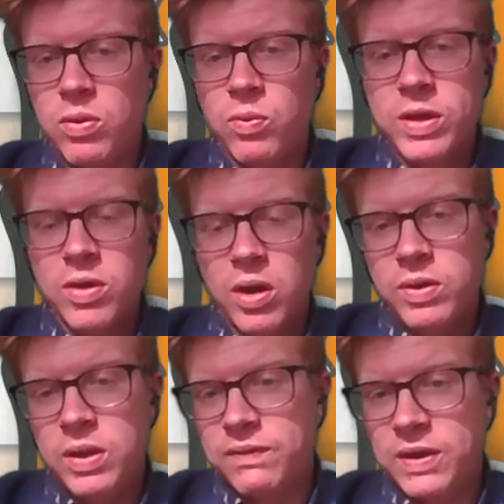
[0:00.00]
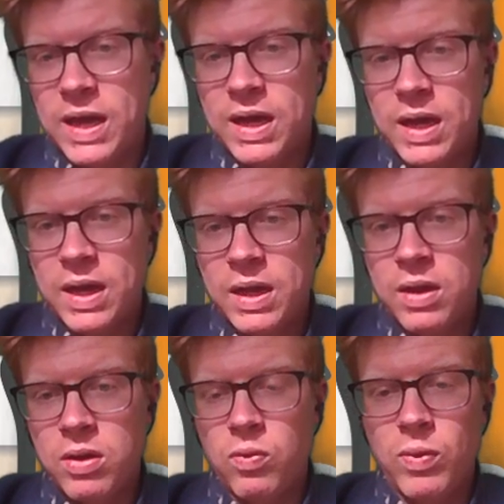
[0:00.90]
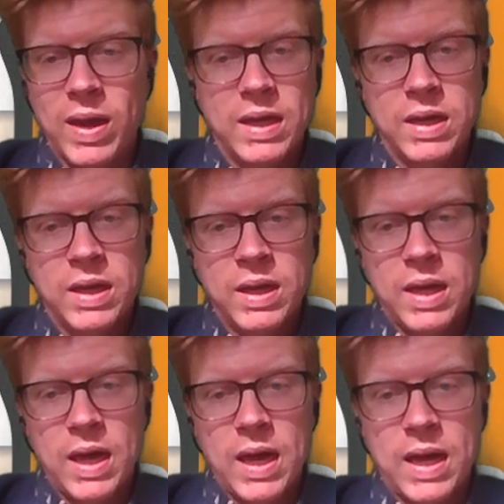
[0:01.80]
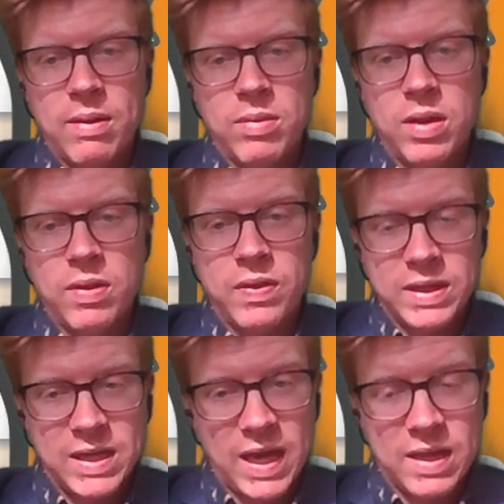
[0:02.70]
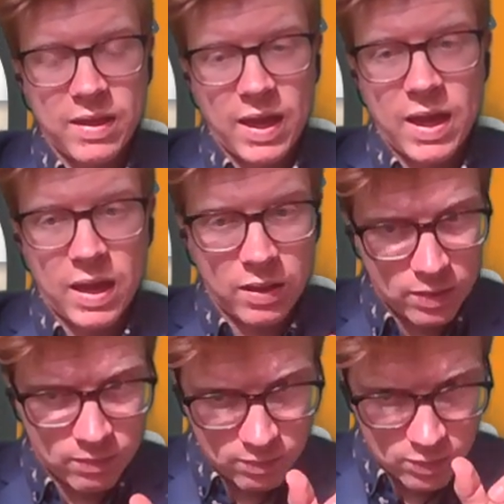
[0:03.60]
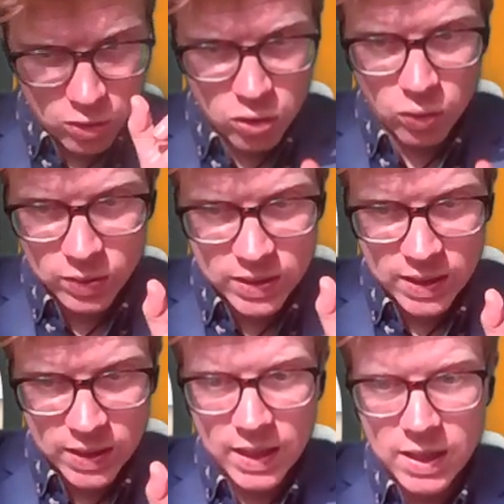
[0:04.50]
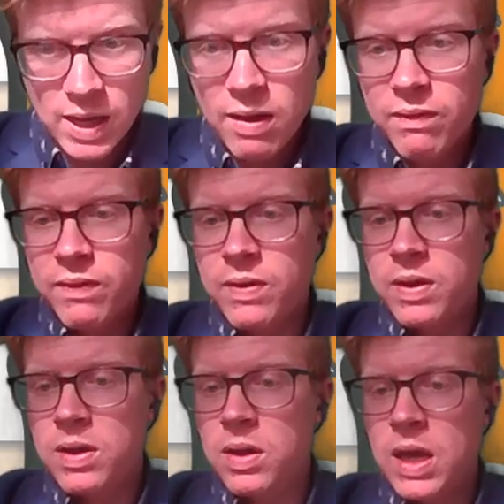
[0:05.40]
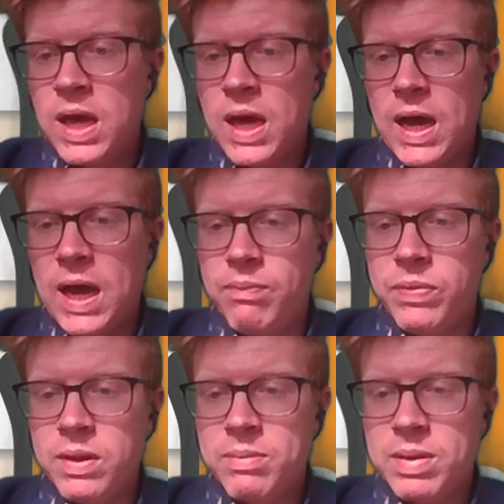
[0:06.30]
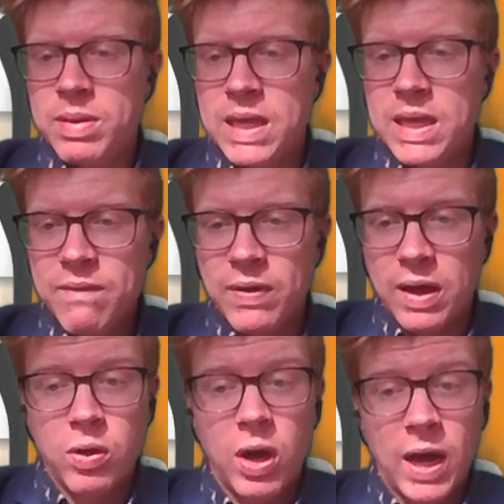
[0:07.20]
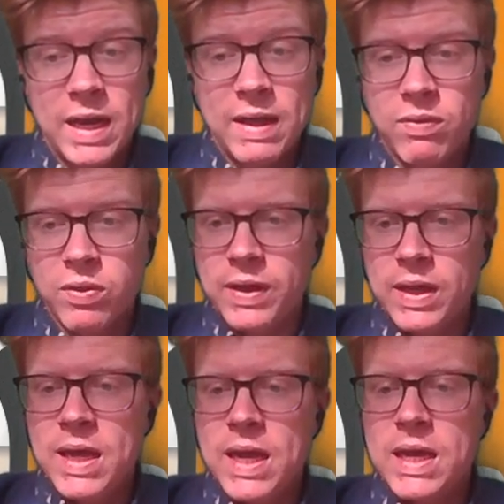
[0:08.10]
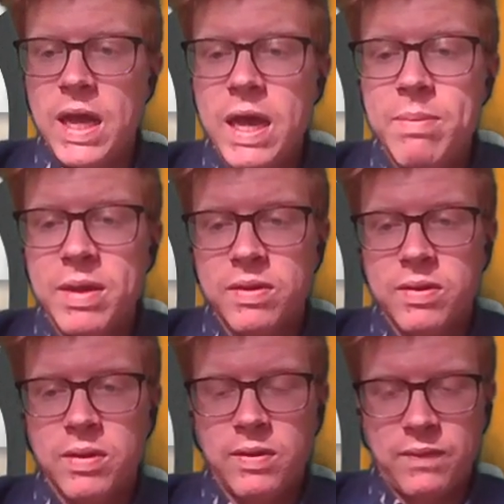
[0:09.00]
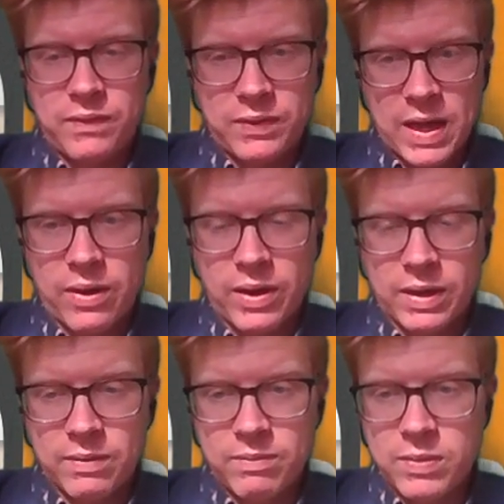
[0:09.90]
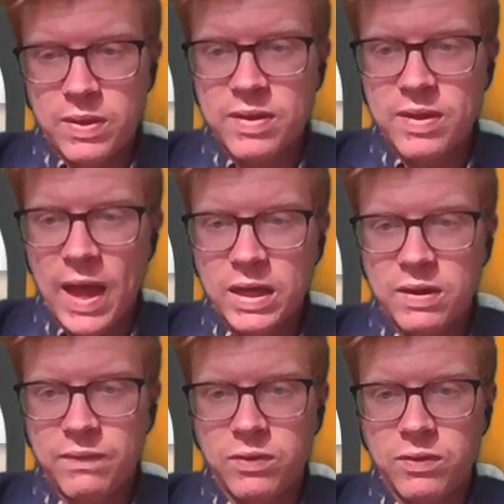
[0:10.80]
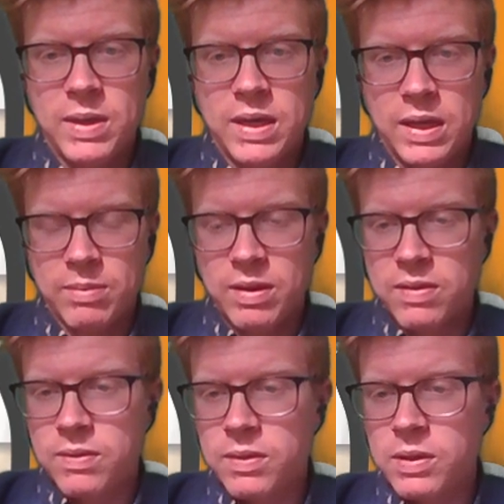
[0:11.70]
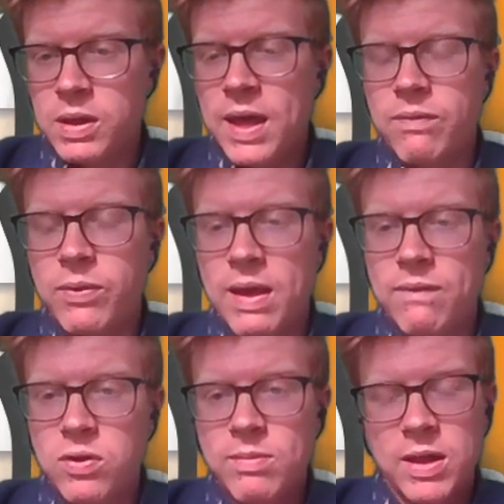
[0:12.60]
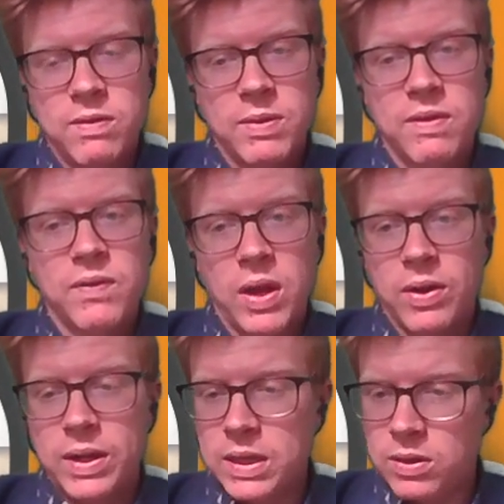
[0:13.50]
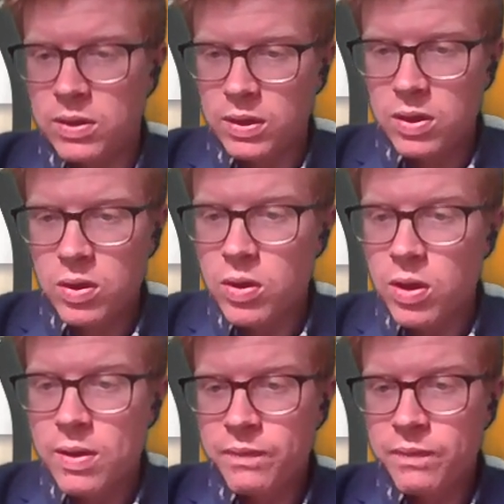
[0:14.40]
which only flower when the days are short enough. PFR, or high levels of it, inhibits flowering. So this active form inhibits. If we have too much of this, flowering cannot occur.